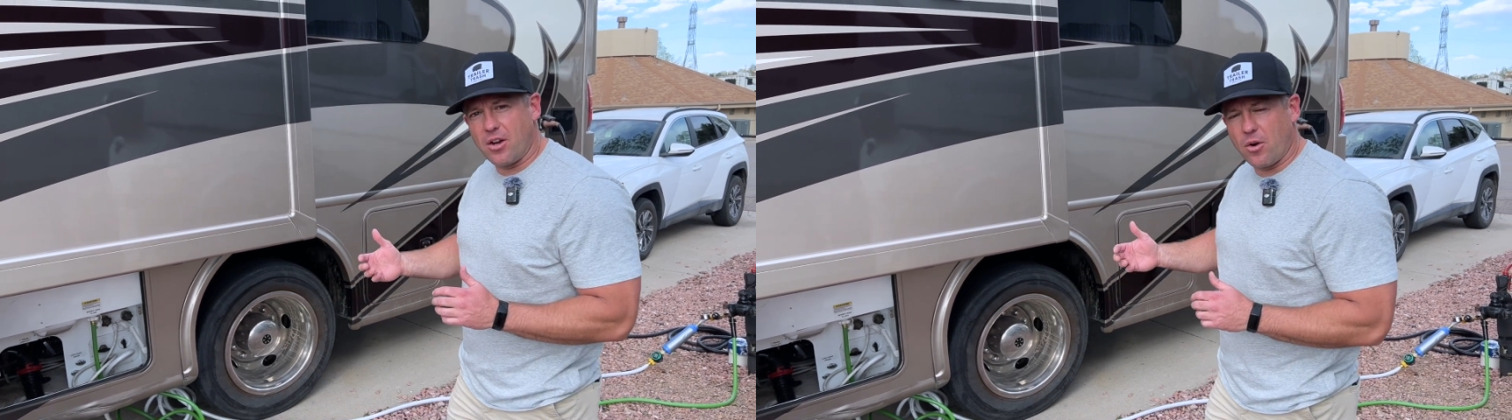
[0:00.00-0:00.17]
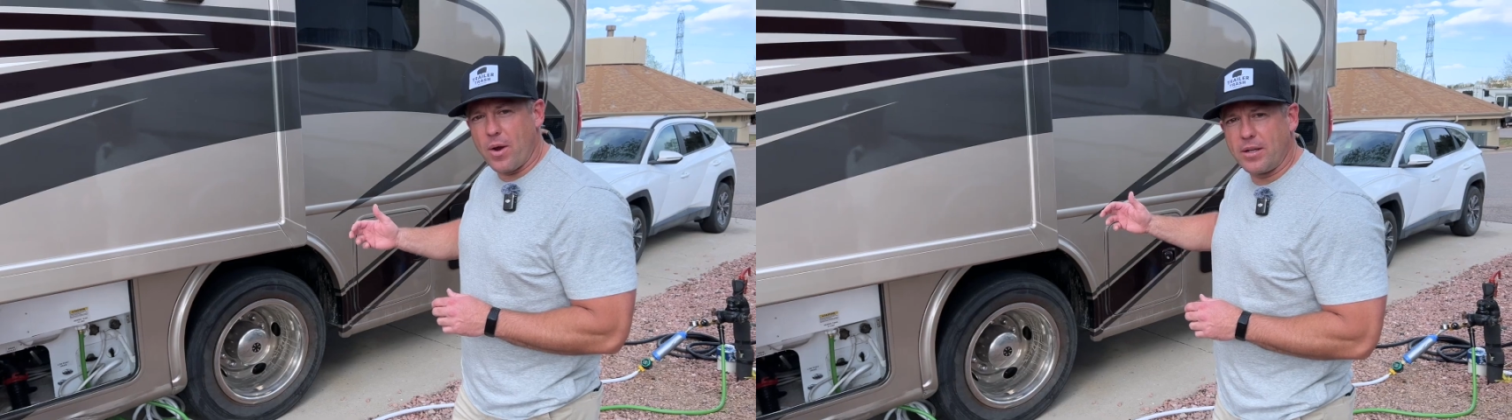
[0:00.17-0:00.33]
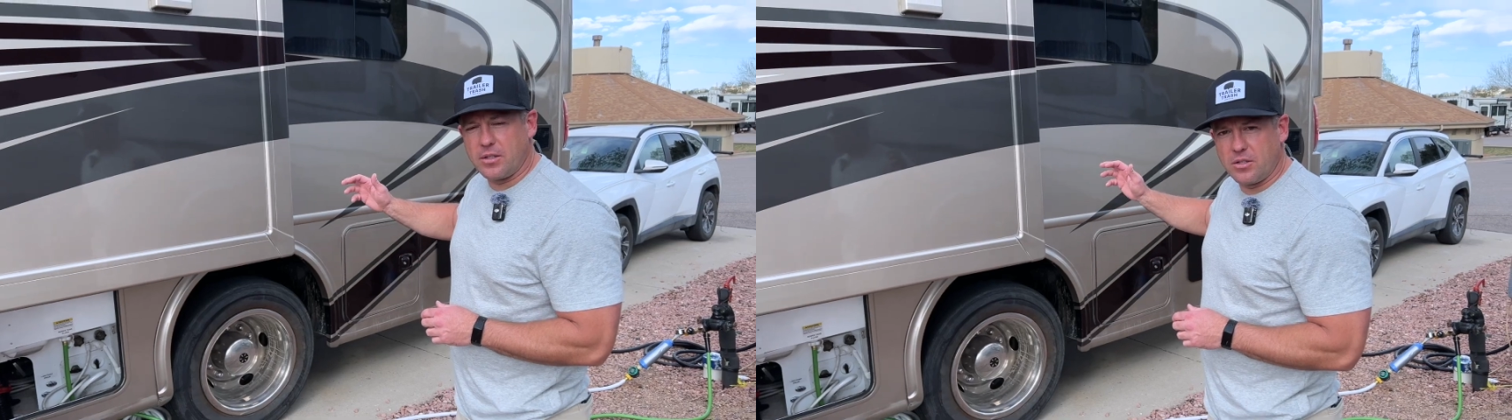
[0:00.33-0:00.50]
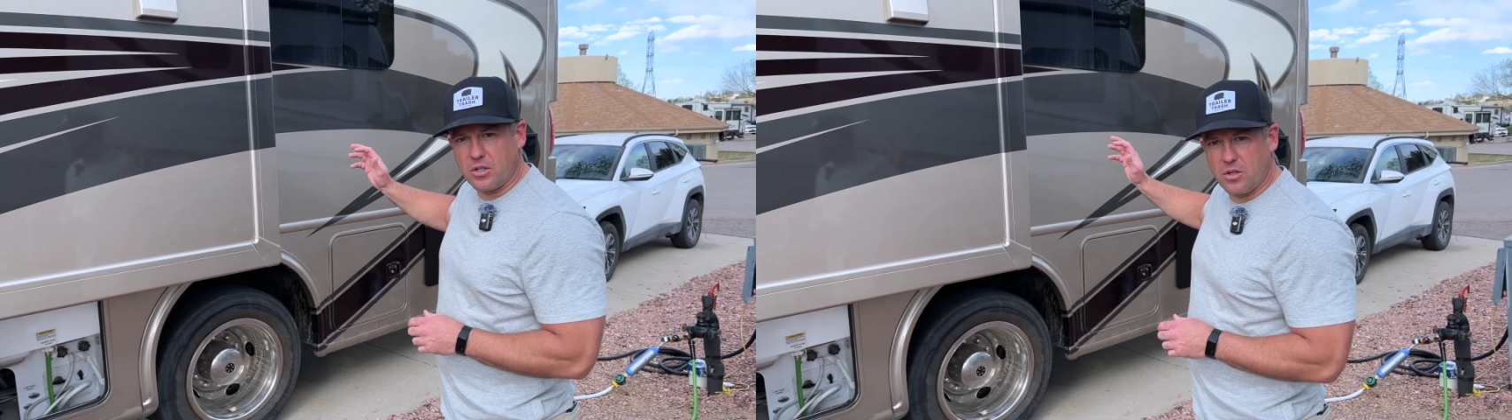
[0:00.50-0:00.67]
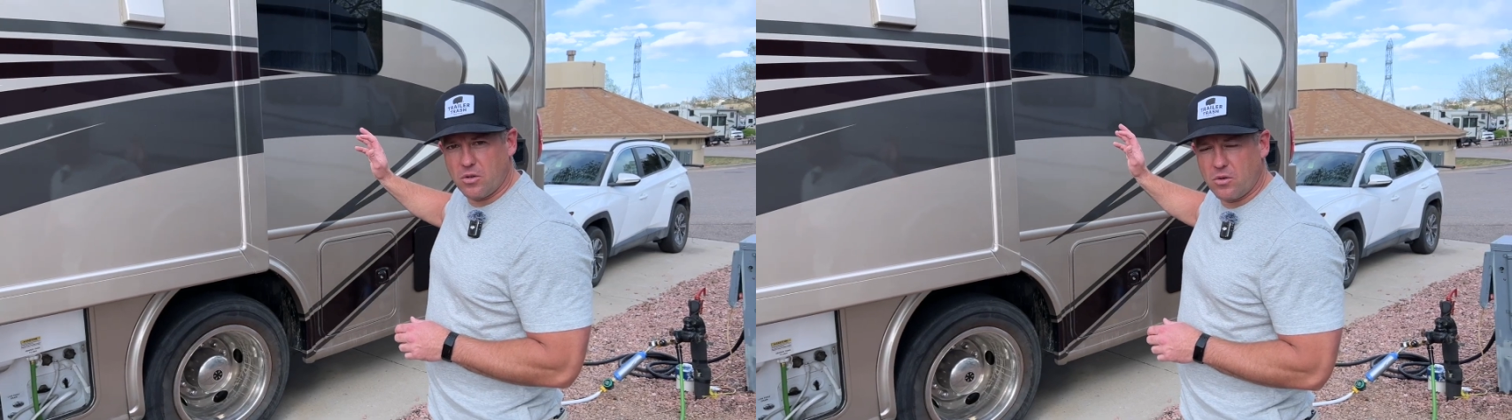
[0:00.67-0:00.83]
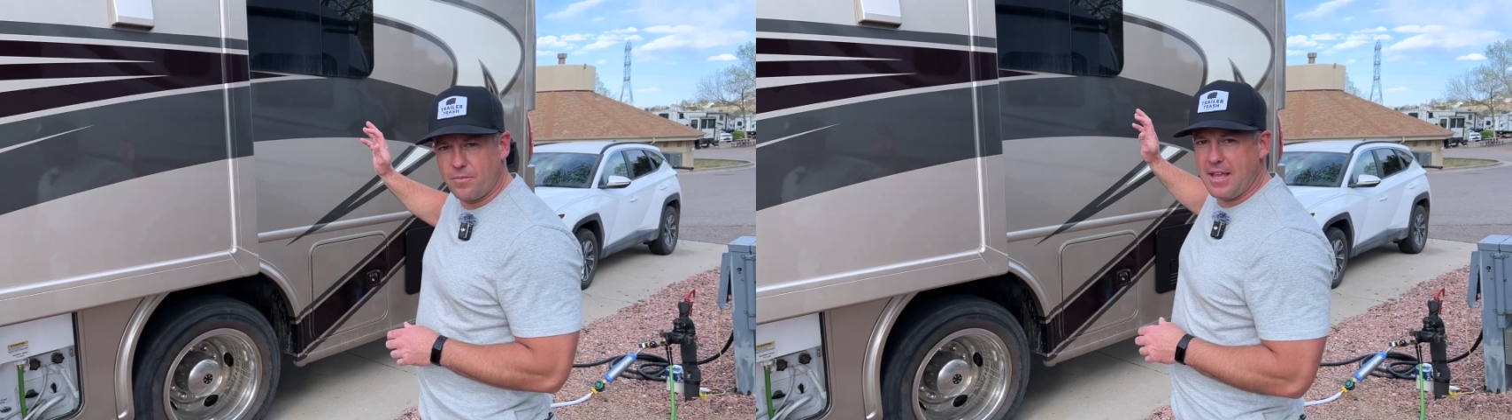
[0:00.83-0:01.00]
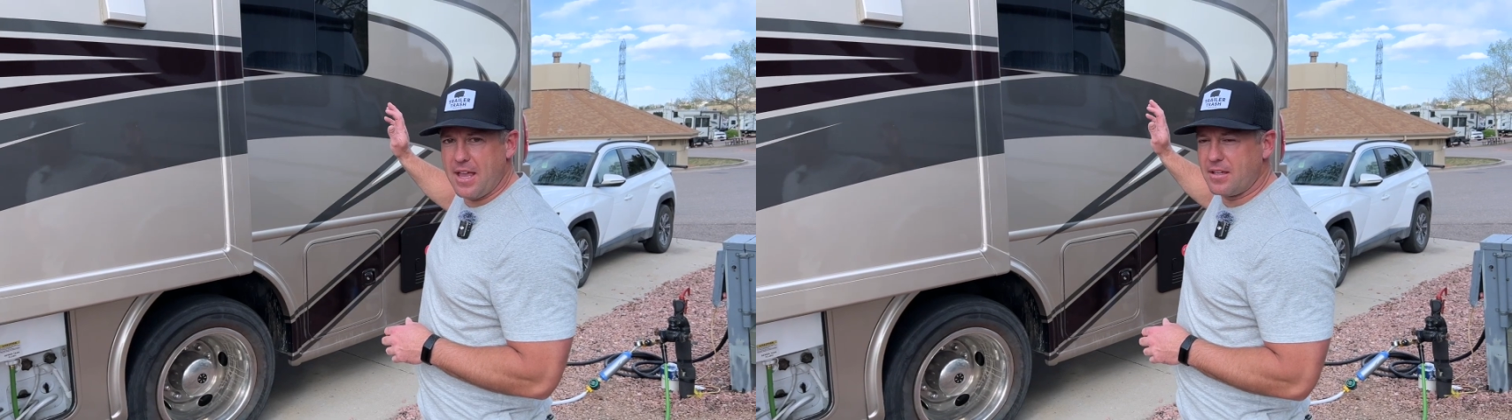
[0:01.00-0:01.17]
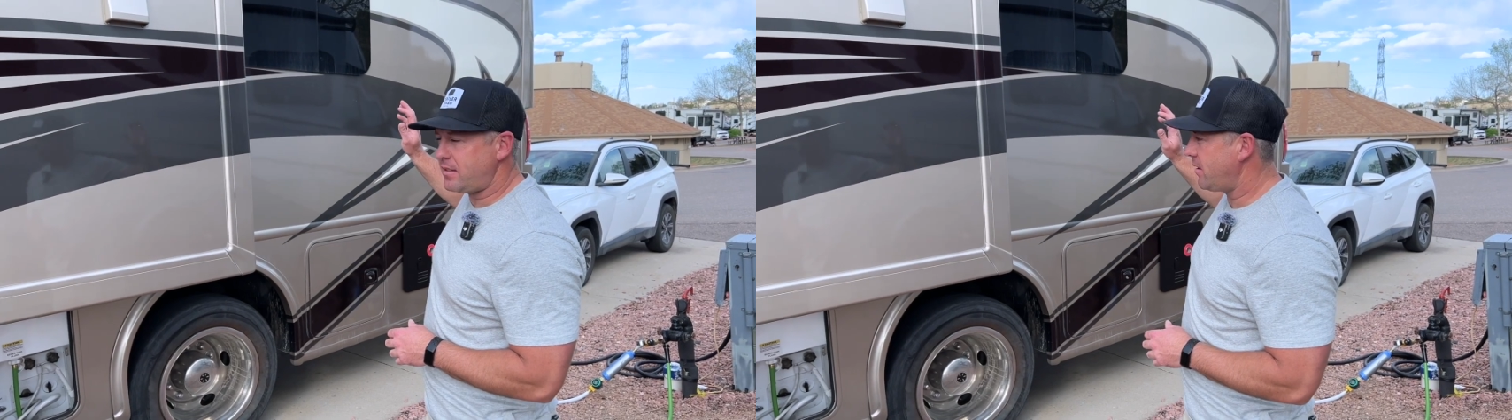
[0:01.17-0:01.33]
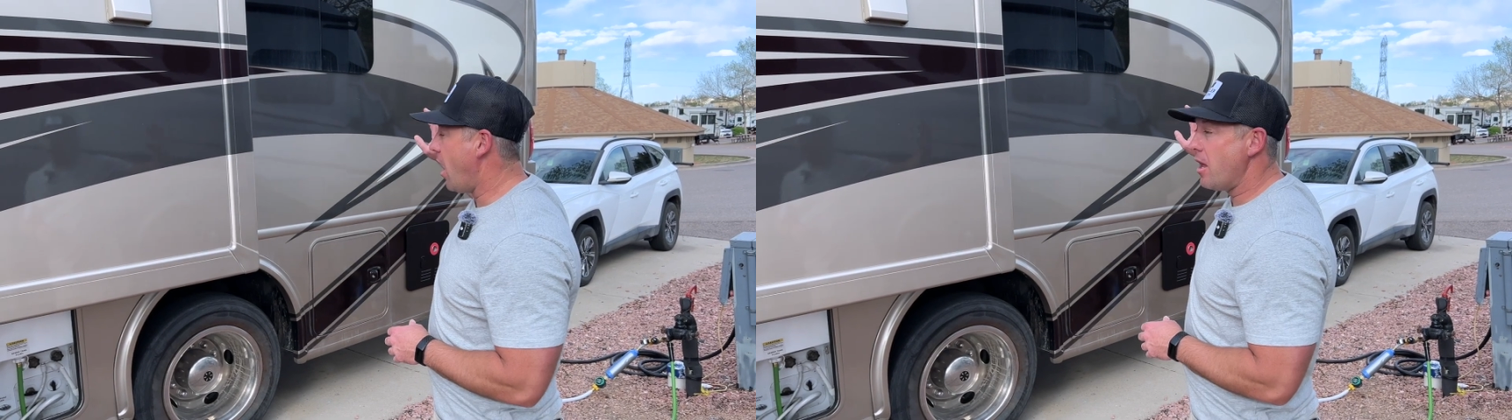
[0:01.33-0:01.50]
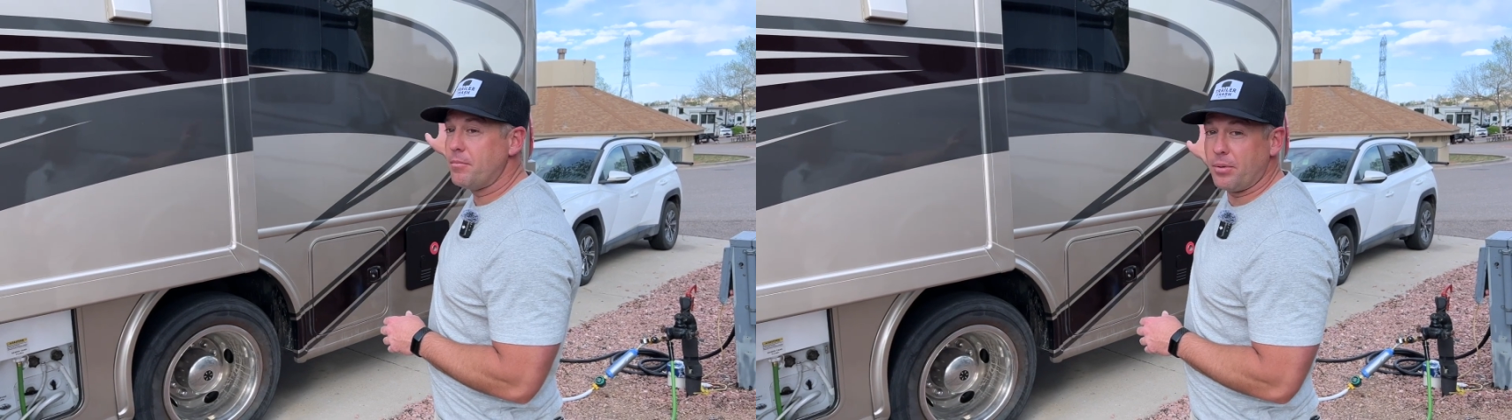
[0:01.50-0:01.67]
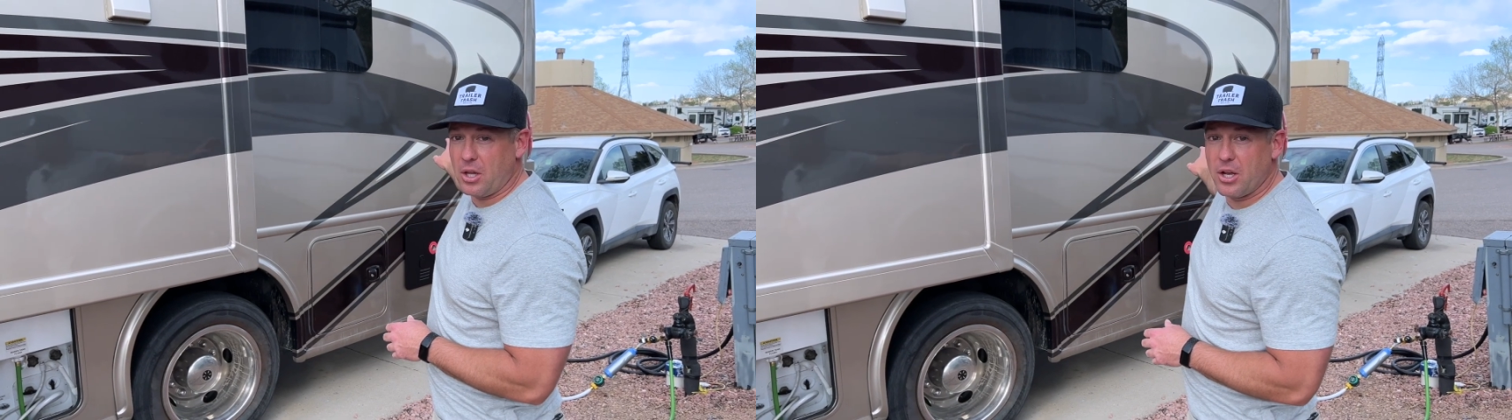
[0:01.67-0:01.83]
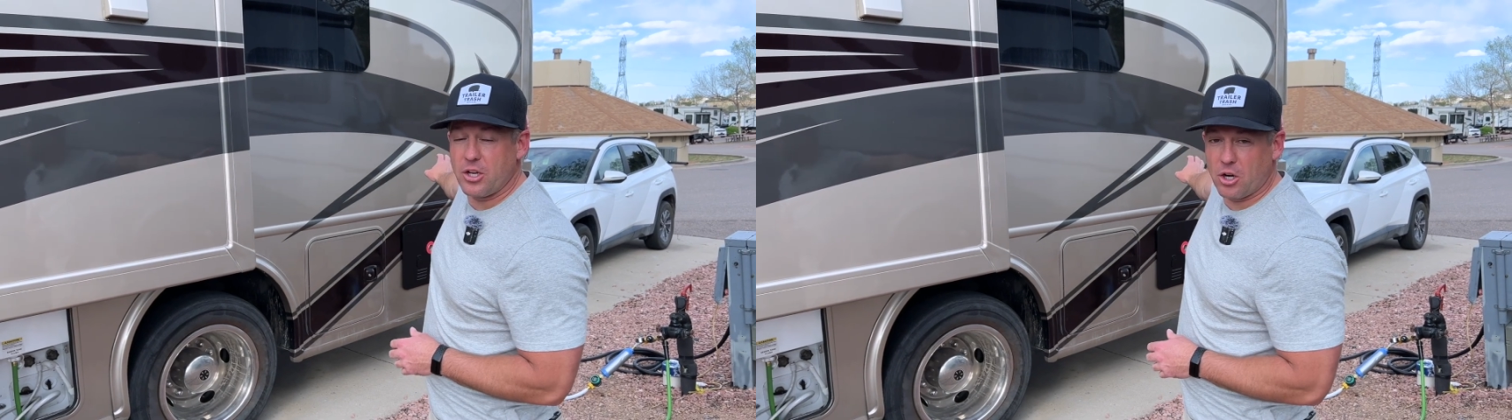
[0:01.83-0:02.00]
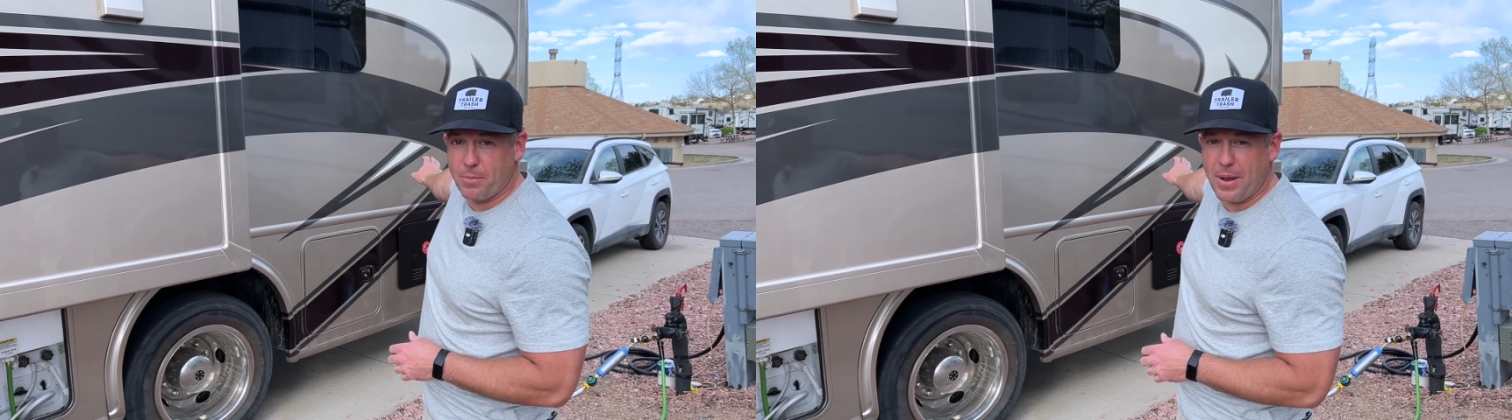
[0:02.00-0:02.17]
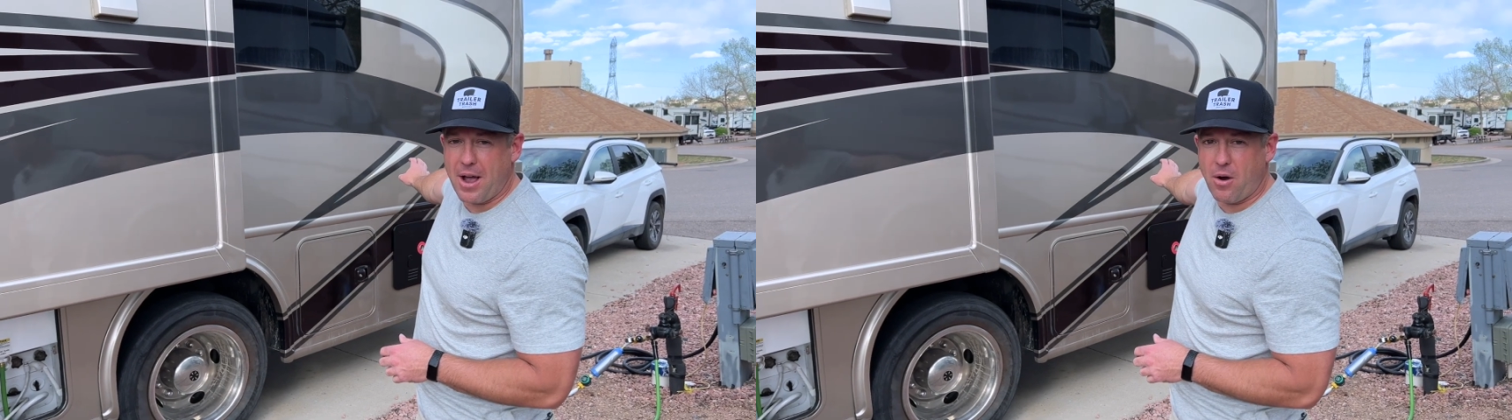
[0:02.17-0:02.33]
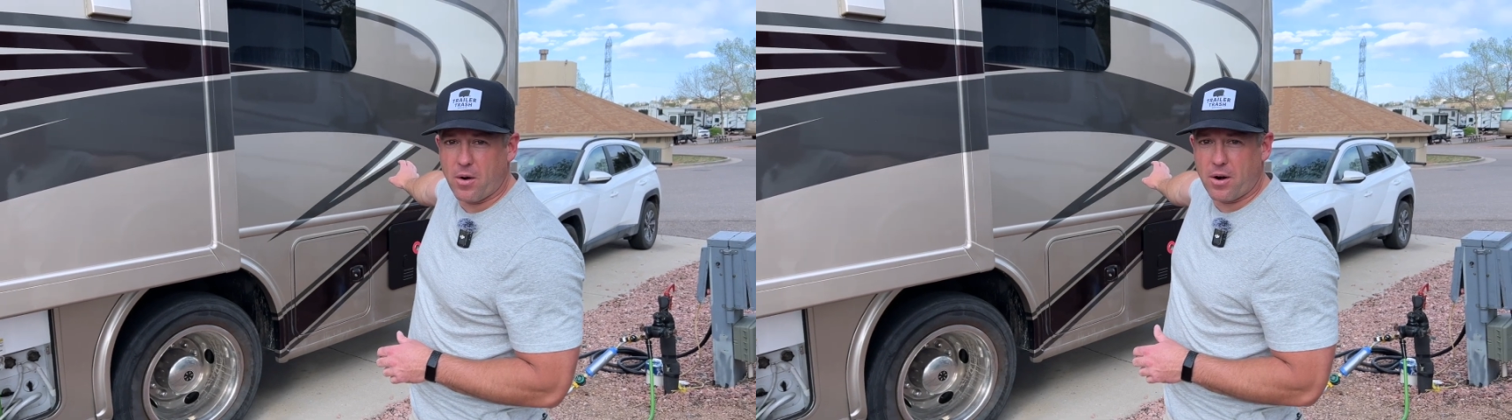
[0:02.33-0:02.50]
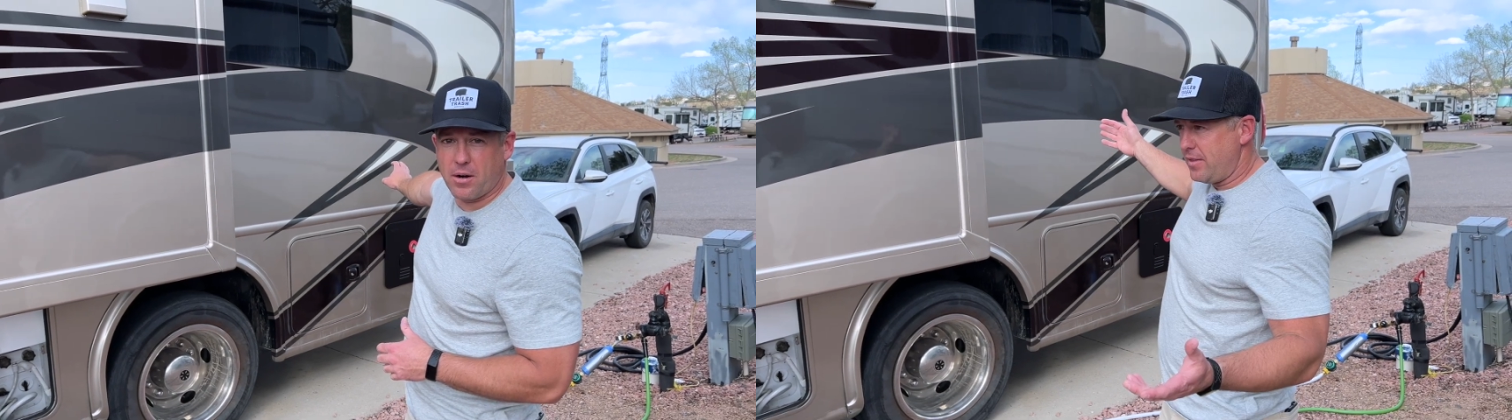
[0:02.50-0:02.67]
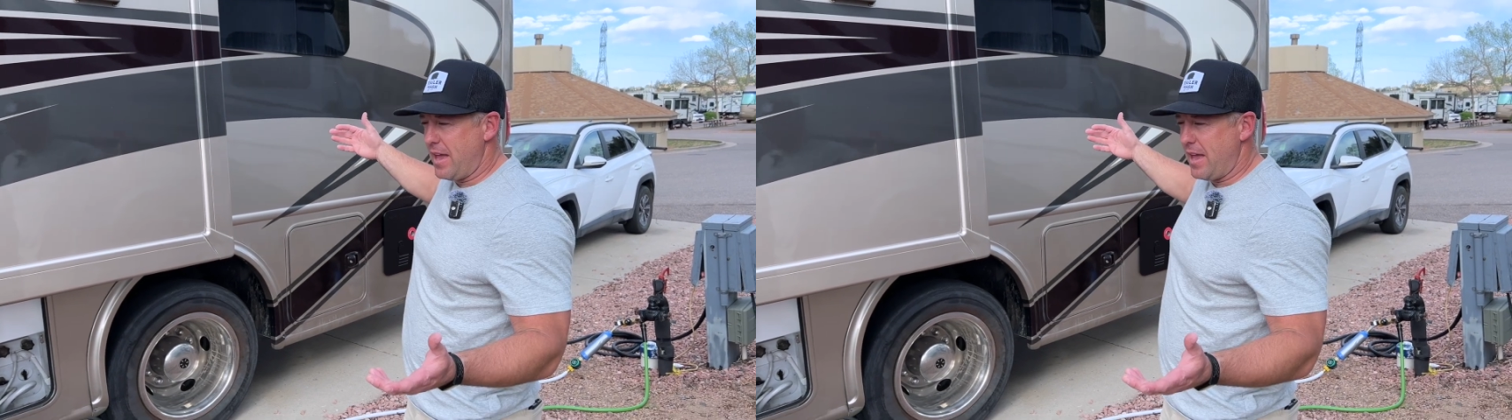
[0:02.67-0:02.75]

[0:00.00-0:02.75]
you're going to do is unplug your power.